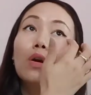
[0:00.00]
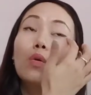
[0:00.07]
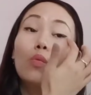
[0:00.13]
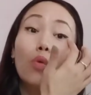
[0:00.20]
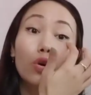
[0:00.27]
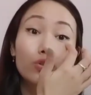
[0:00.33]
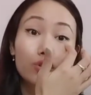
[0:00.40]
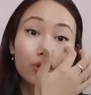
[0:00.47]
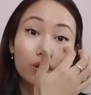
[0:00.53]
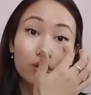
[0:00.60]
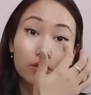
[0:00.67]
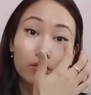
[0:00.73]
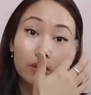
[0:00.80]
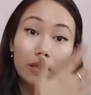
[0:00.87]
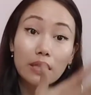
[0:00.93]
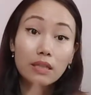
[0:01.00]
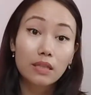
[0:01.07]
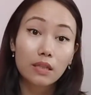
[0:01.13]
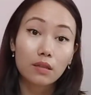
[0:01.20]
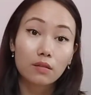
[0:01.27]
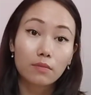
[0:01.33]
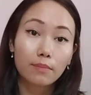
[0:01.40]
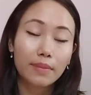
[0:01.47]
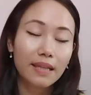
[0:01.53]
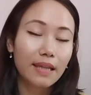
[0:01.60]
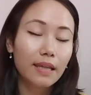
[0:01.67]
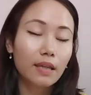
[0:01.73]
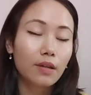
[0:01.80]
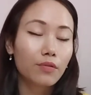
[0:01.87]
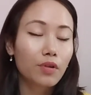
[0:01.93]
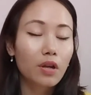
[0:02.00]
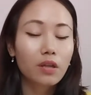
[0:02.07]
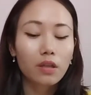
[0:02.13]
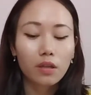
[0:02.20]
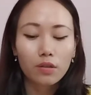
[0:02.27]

watching, eating, playing, running.